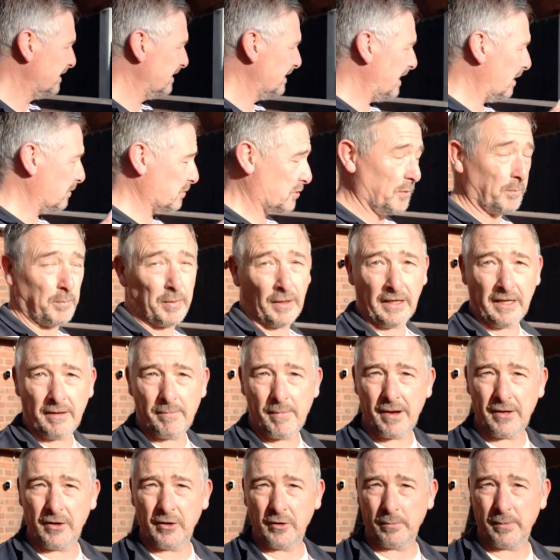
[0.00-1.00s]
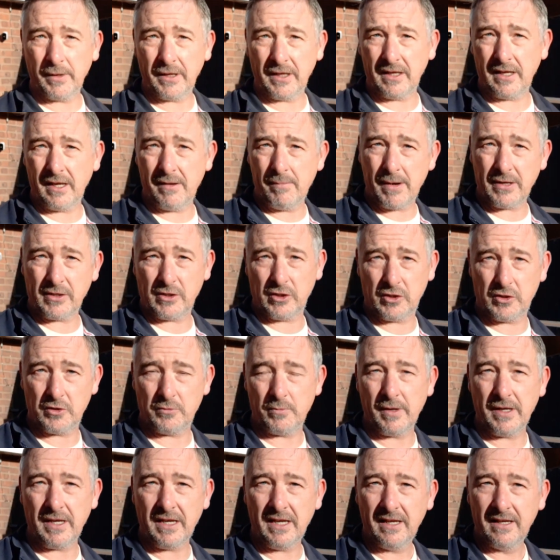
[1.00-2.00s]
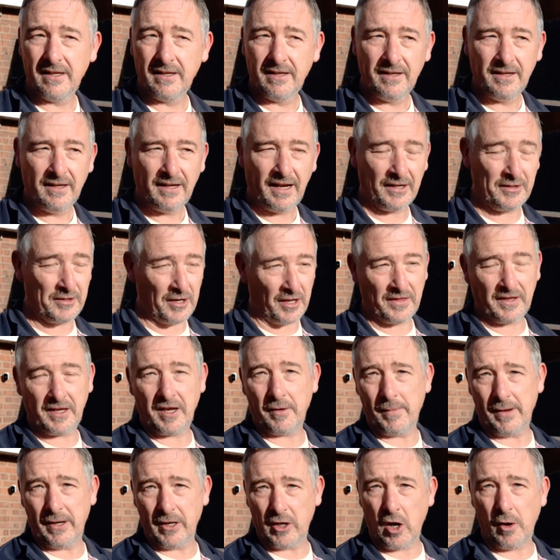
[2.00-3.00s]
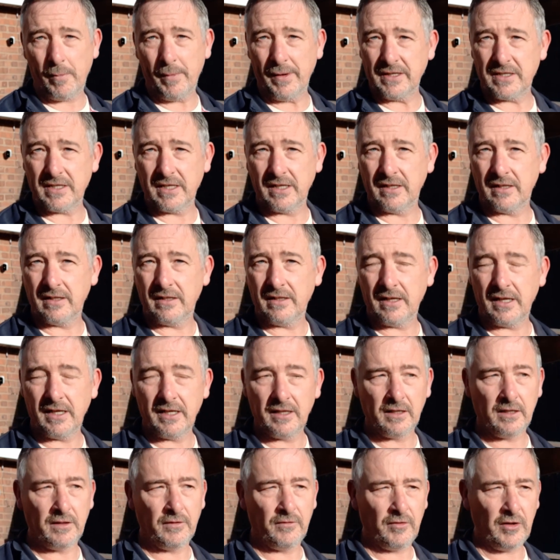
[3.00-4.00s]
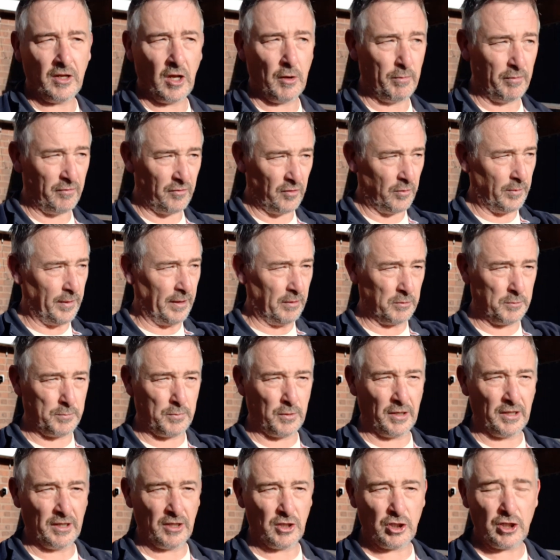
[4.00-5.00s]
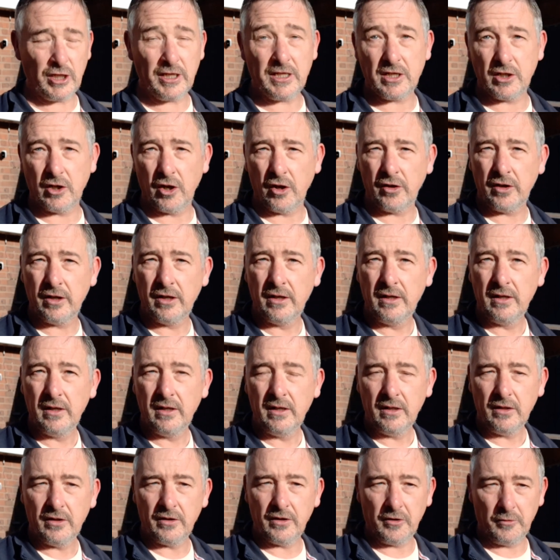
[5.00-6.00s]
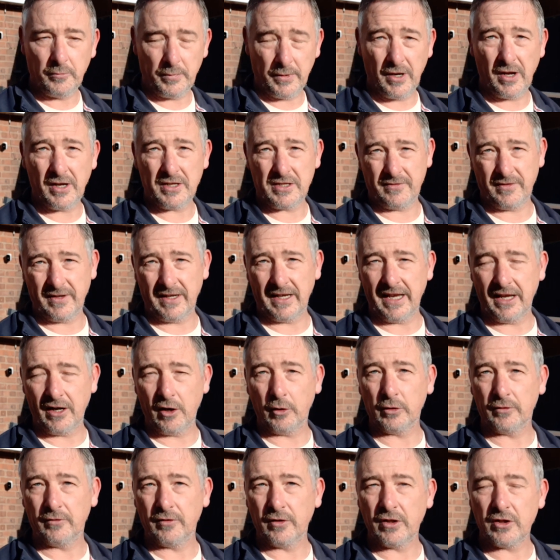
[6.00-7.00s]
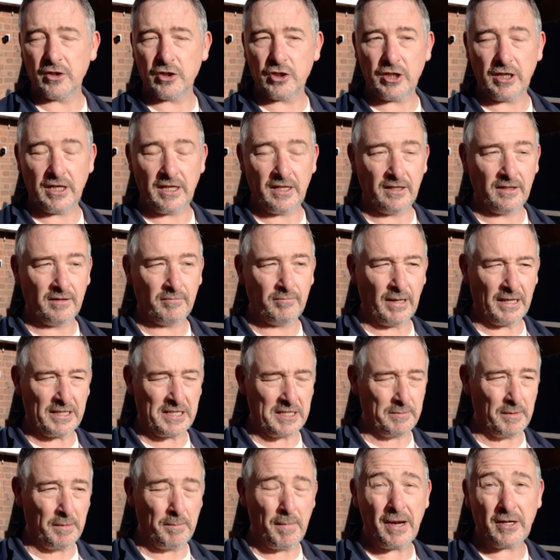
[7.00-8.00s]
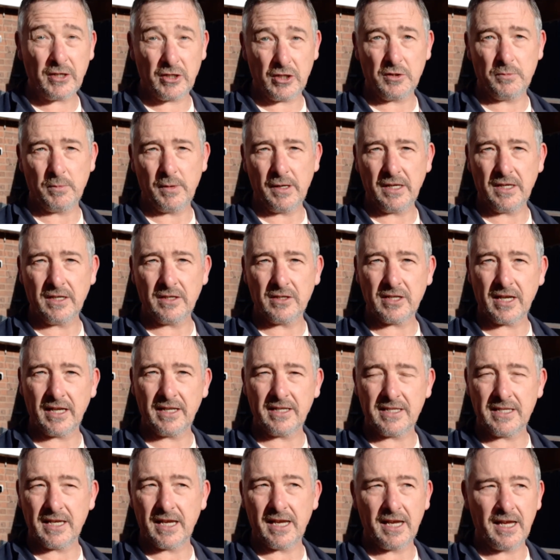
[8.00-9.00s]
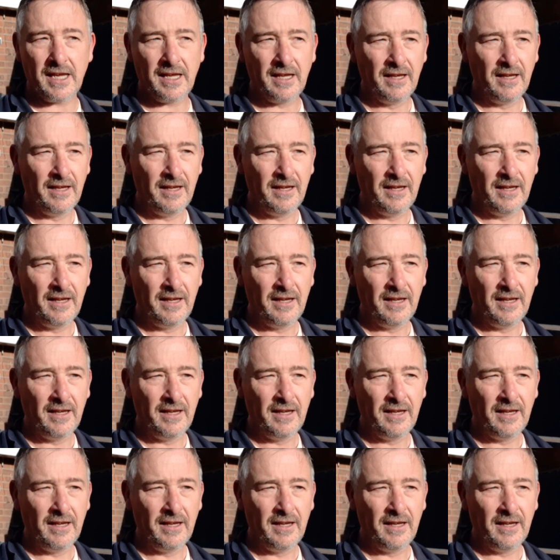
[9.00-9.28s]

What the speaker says: was completely made up. He messaged me. I think I made a comment in the video before where I was putting the sheeting on that it would be nice if he could get hold of another sheet, and bless him, he messaged me and said,